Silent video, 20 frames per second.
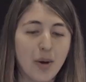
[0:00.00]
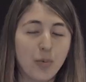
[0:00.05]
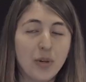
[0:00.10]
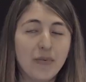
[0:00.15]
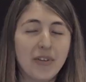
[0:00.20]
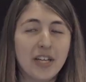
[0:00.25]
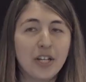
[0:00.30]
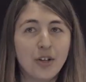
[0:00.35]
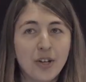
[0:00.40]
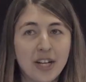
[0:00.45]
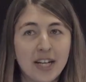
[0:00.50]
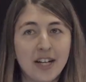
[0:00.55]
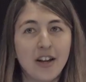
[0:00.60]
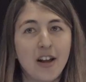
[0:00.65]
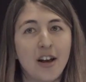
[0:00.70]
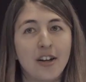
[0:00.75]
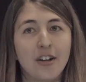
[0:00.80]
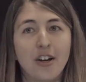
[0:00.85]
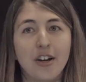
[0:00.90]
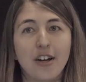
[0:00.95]
We've iterated
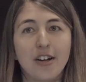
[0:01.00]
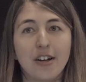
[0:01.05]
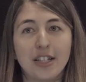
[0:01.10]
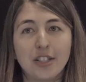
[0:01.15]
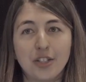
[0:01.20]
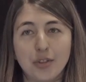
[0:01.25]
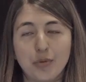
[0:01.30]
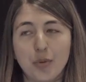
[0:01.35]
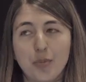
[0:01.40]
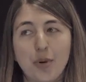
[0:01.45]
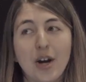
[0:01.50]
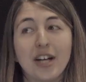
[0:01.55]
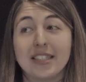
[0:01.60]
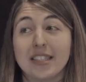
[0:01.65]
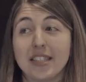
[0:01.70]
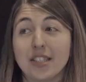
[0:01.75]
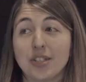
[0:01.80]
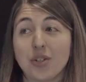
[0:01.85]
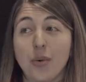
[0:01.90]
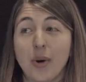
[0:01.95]
on our interview
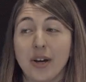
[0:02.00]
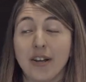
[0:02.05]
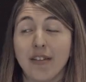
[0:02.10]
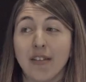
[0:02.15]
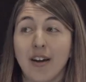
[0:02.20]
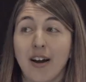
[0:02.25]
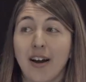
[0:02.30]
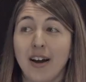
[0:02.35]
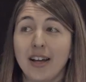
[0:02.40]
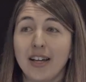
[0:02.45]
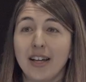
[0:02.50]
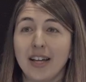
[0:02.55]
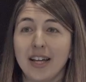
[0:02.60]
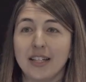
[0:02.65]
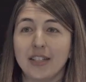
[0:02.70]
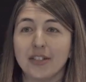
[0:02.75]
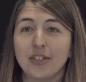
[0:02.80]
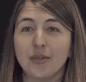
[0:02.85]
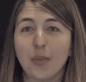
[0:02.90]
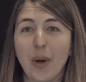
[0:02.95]
process quite a lot
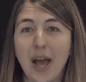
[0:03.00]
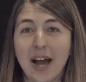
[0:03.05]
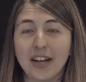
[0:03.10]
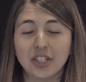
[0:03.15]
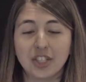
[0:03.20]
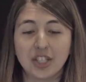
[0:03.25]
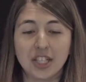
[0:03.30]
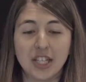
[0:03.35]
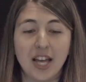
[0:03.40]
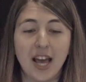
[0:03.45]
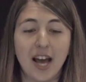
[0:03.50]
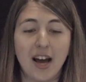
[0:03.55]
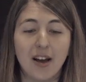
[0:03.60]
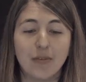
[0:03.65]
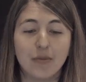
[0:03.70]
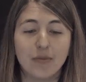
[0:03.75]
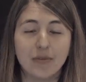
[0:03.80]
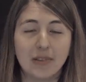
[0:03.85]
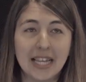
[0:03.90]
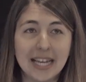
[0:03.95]
and actually
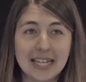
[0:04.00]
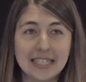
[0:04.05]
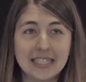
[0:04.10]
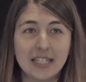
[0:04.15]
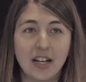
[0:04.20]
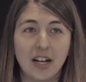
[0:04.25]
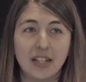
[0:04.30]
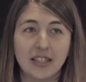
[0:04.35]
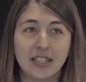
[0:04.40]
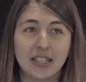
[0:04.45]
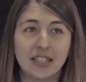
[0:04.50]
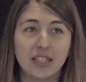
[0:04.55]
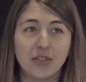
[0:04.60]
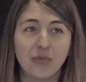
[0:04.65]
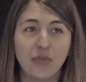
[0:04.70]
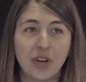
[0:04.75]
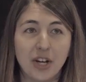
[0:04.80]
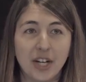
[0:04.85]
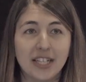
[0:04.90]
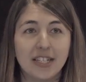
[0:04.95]
have landed on this
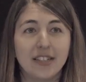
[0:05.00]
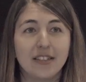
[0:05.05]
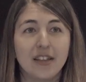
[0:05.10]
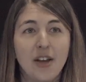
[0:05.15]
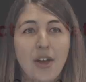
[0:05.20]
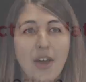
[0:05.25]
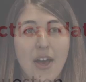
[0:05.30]
very